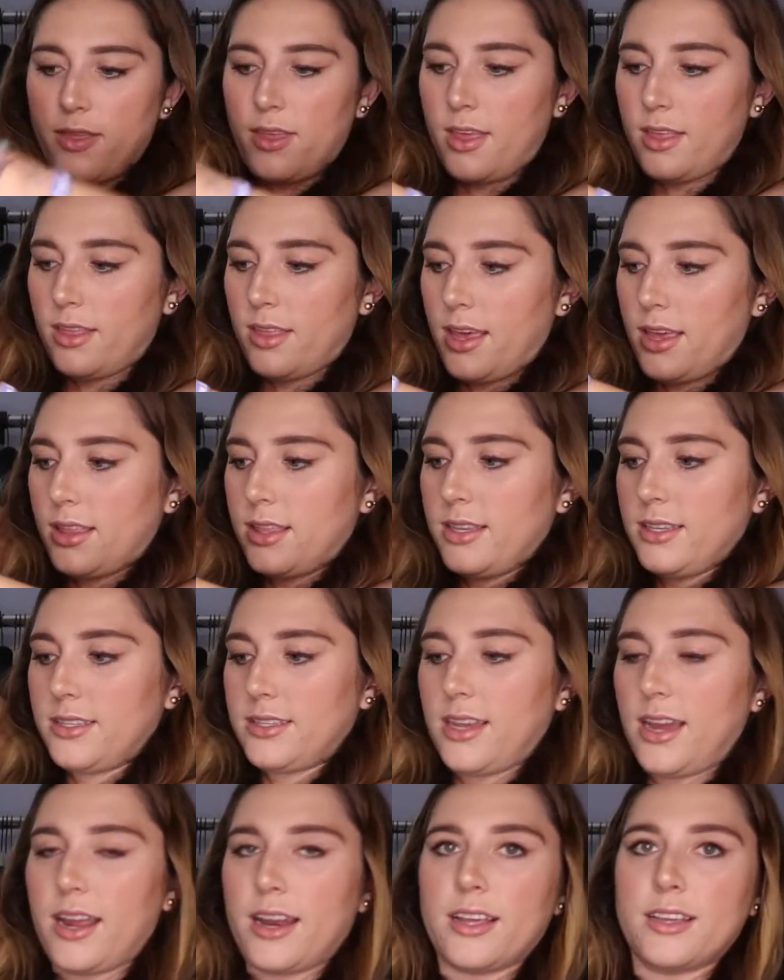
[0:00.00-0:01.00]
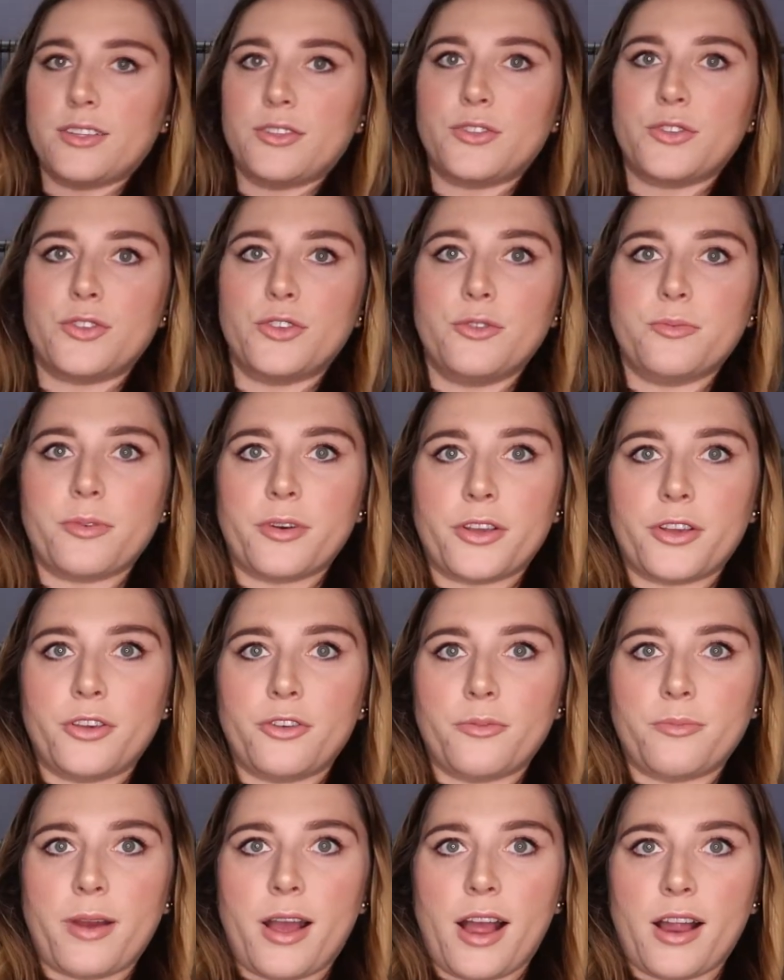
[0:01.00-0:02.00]
then like this side has super
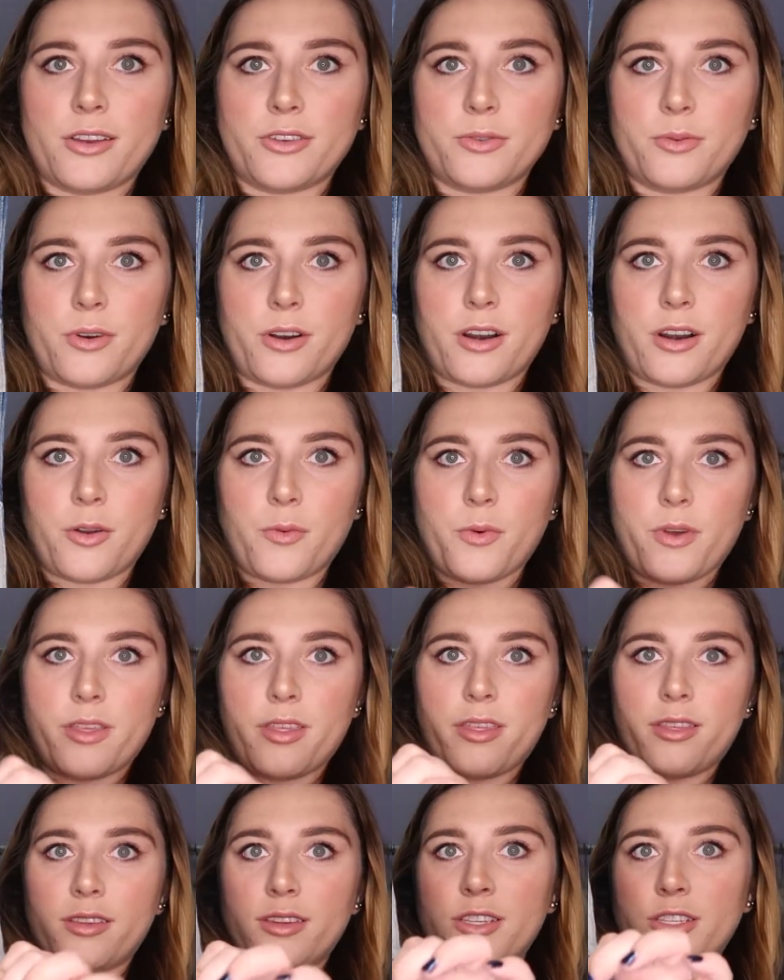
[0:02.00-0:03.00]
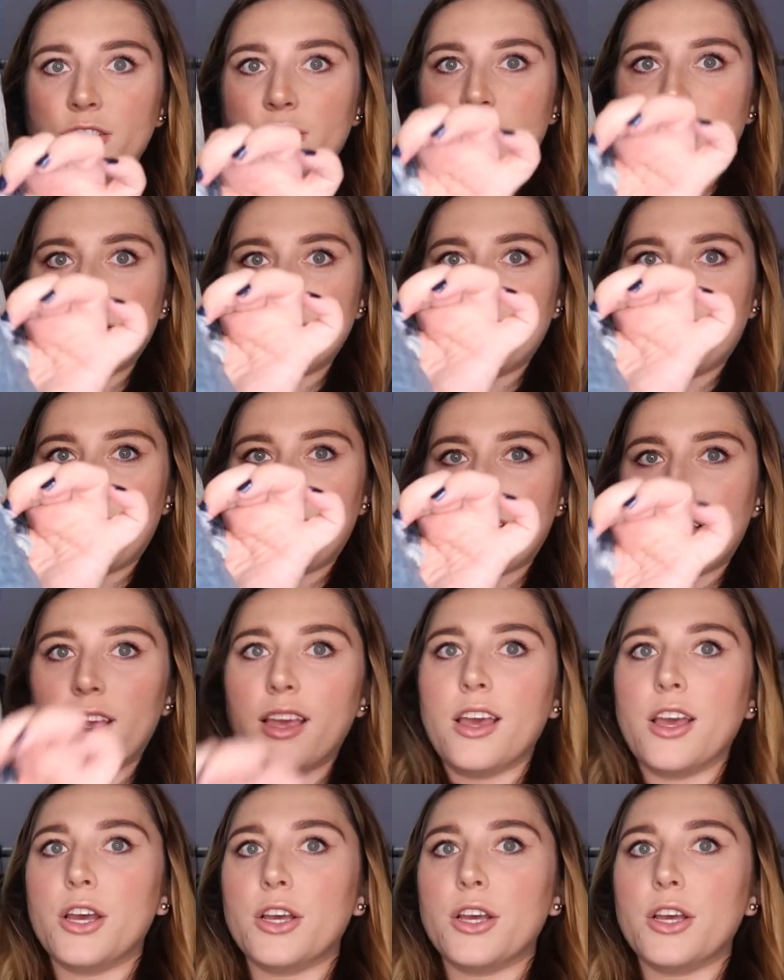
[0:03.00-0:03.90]
cute patchwork with the distressing.